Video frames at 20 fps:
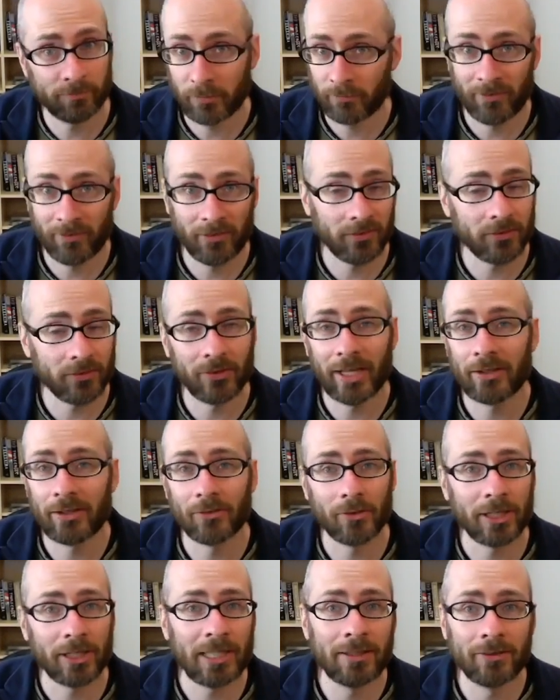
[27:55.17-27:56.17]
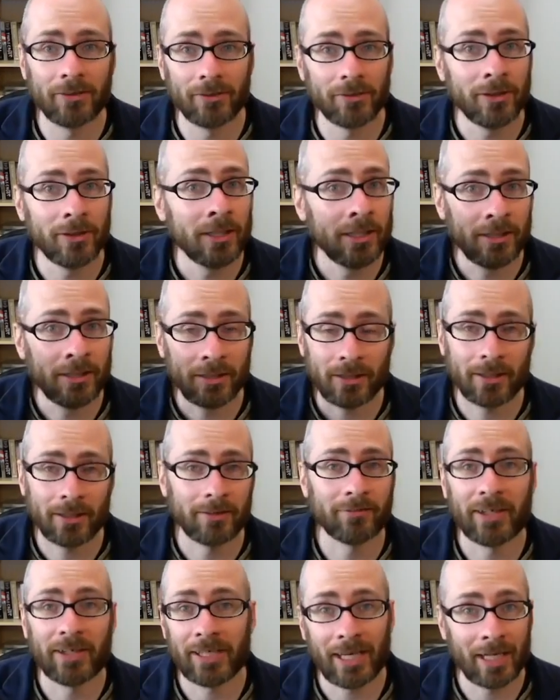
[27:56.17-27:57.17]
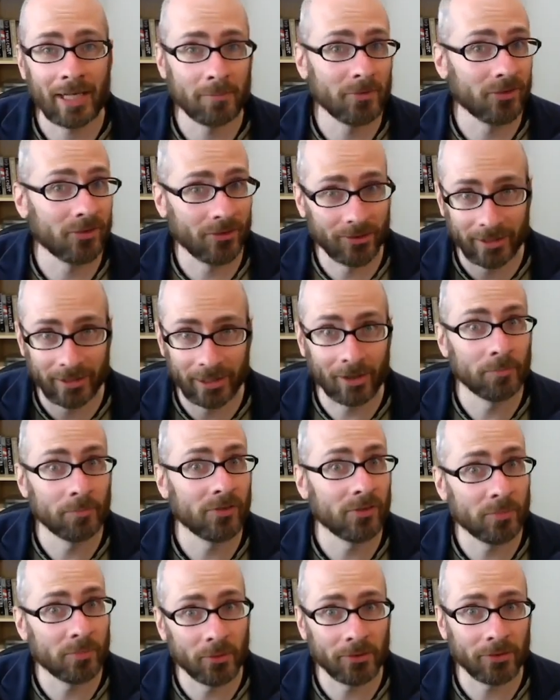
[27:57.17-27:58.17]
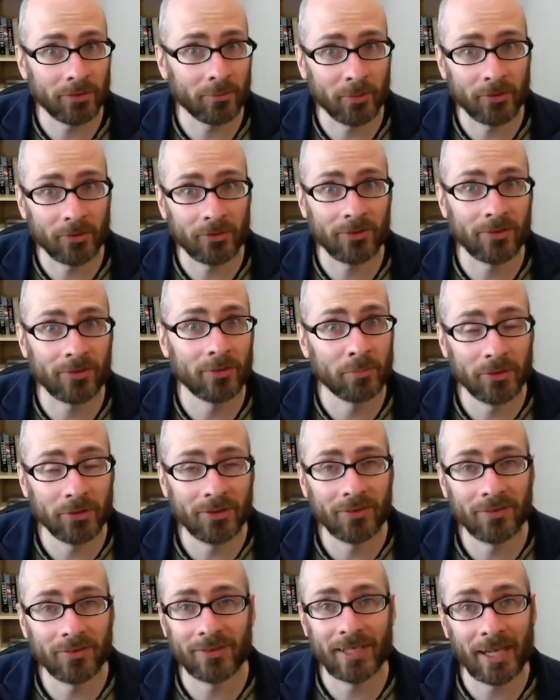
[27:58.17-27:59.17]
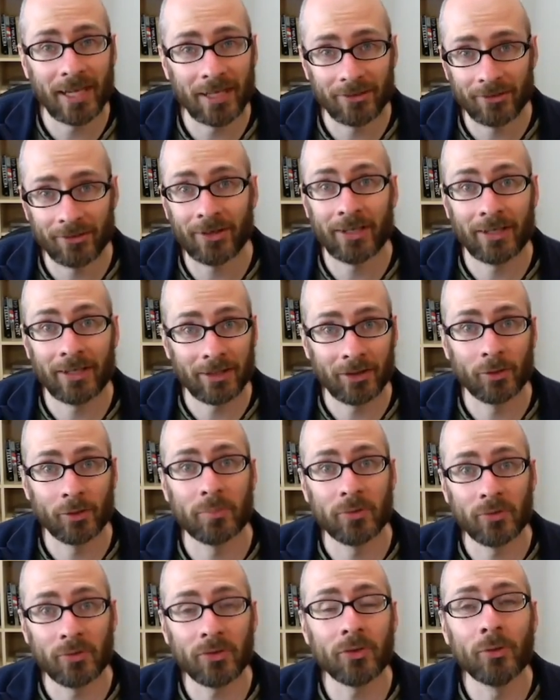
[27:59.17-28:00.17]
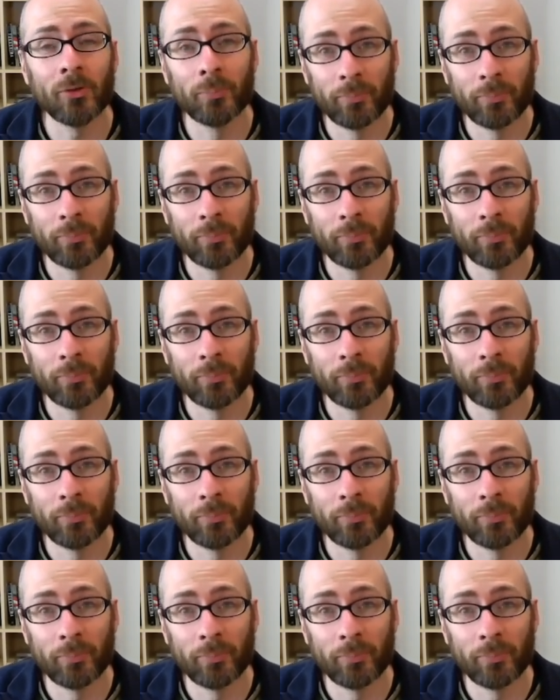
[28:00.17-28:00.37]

physical and or Kindle via Amazon. Help support the person who put this together, and I hope you do.